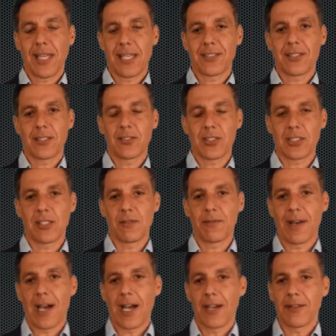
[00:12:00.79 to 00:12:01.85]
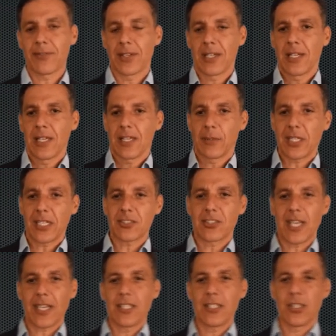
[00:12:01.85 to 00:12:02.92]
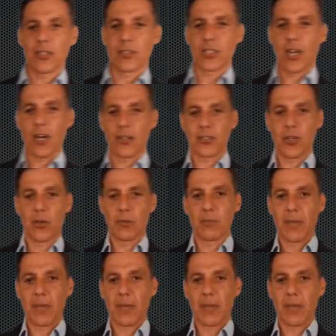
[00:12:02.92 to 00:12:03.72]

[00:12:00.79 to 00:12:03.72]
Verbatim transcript: less than 65. Let me take a second here to also